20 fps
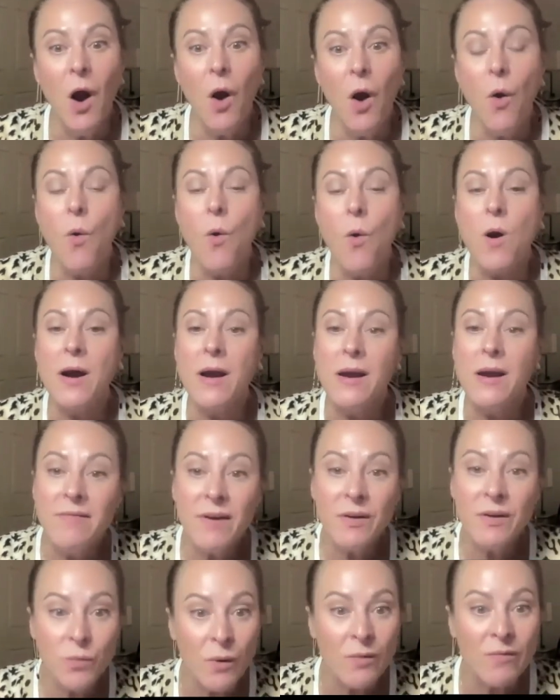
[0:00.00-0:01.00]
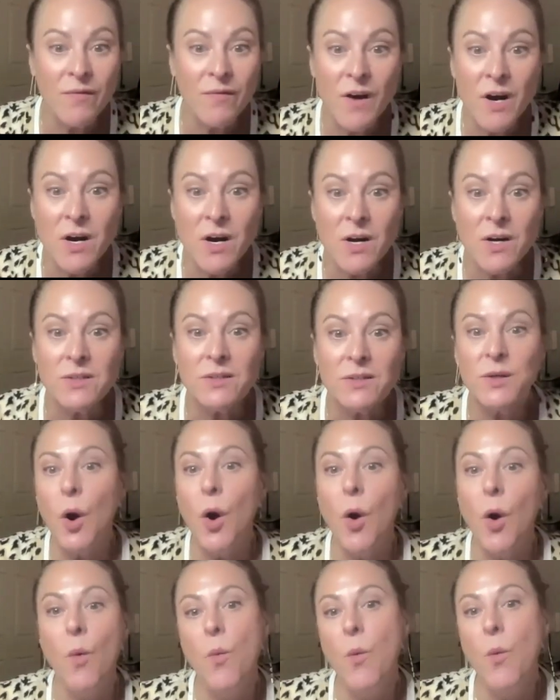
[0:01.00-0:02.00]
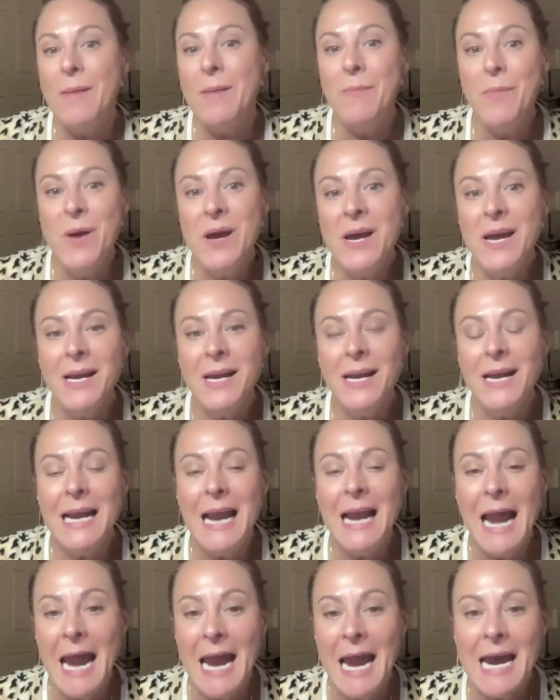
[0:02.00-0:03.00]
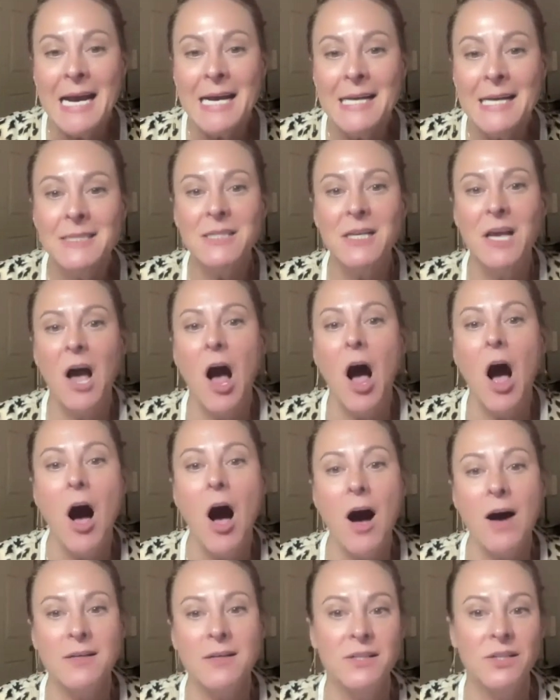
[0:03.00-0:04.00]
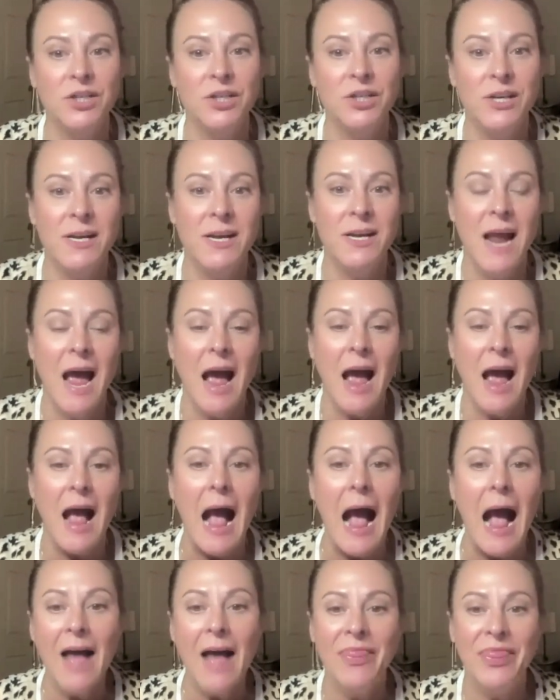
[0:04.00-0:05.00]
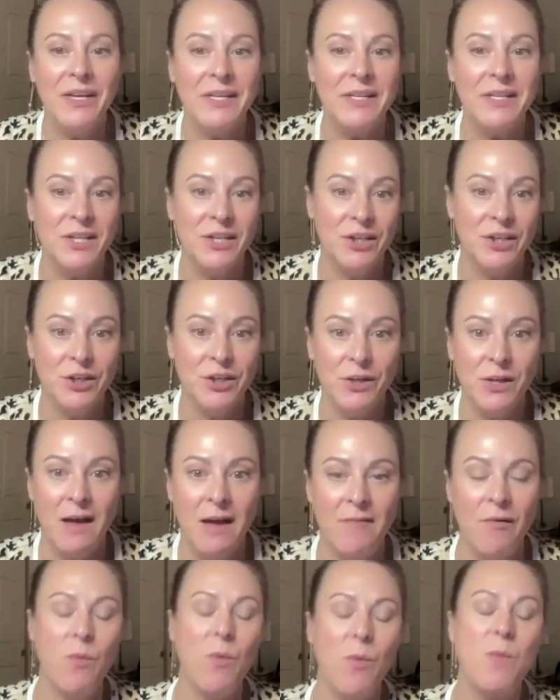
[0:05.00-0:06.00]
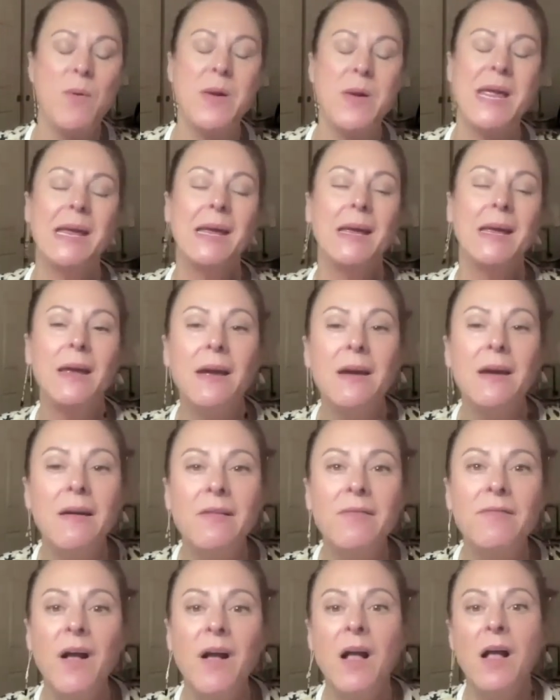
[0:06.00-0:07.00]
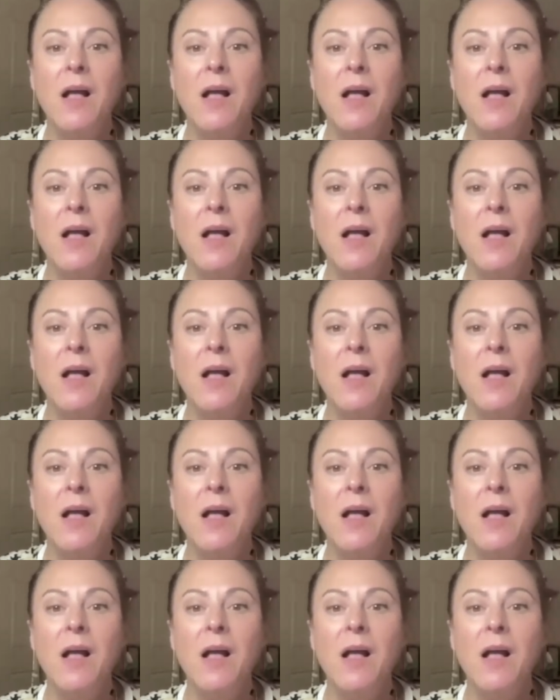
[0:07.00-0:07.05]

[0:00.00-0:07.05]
or even reversed when we can enhance oxygen at the tissue level, when we can give